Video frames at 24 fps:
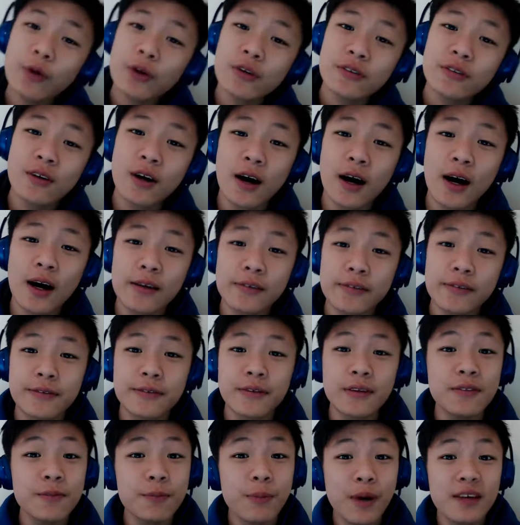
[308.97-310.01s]
Anyways
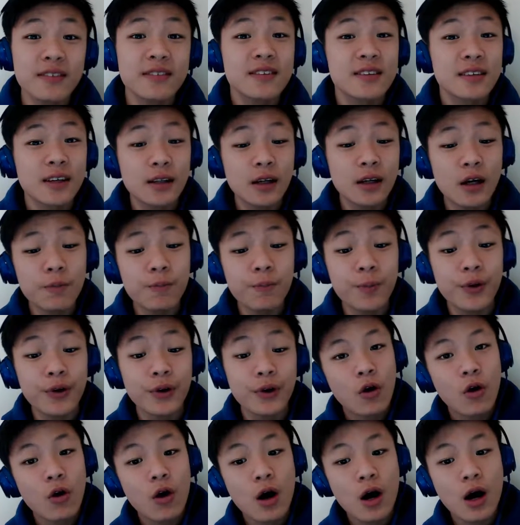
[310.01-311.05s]
guys, this is my setup.
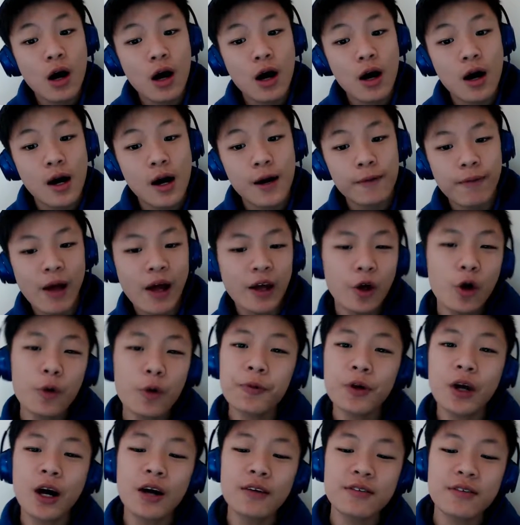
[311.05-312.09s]
So uh, I
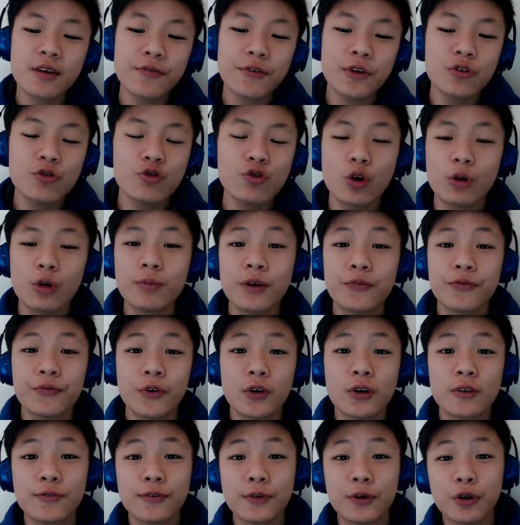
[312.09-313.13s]
hope you guys have enjoyed my
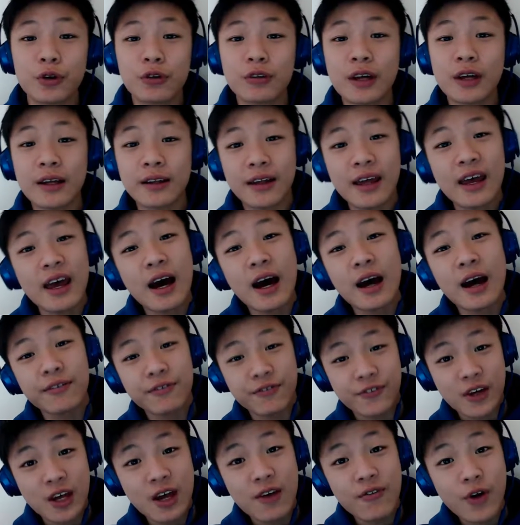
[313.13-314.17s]
first video that
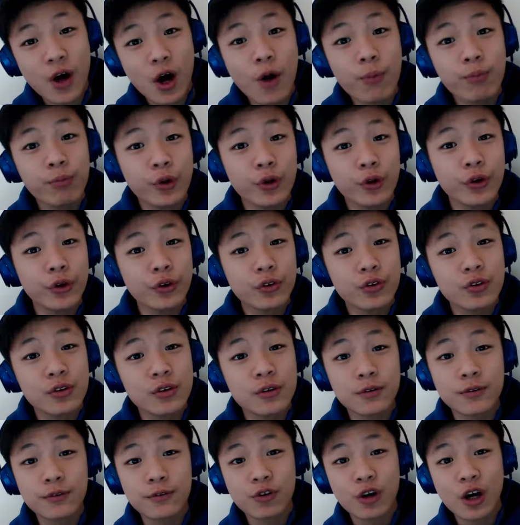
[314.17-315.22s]
I've ever uploaded onto
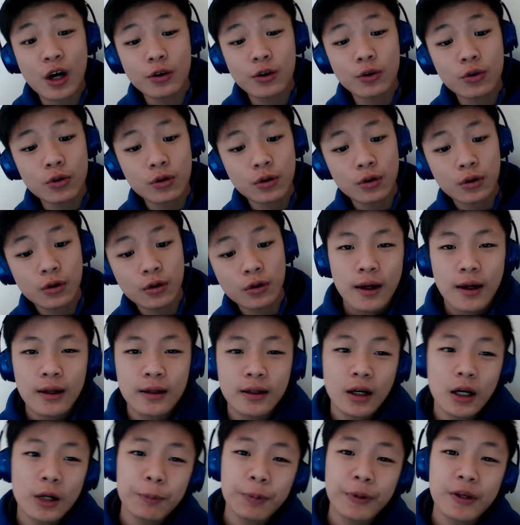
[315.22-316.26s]
this channel.
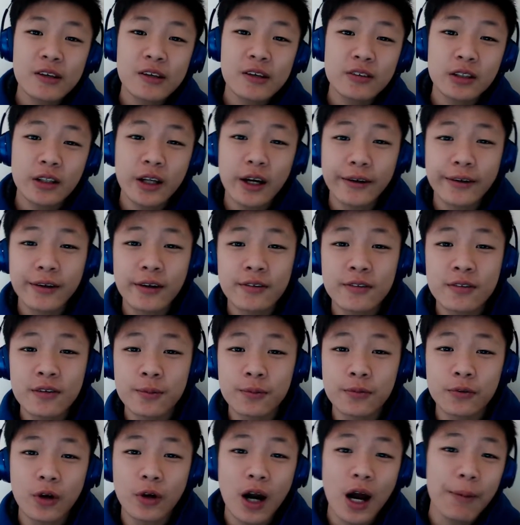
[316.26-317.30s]
And uh, please like and
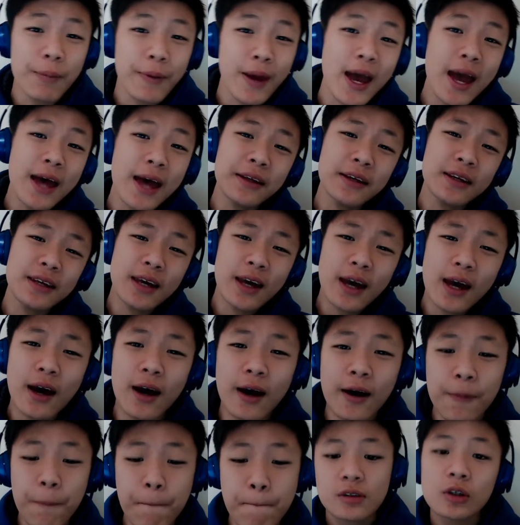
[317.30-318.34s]
subscribe. And uh,
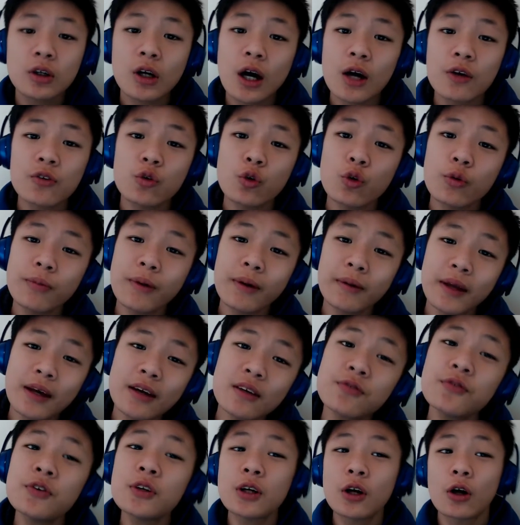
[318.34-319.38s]
yeah, see you guys all in my
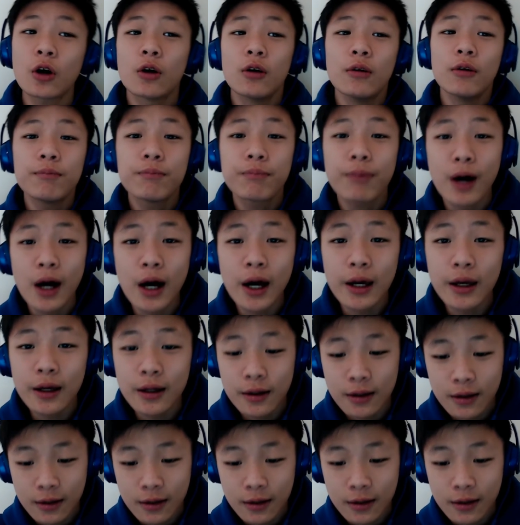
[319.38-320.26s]
next video. Bye.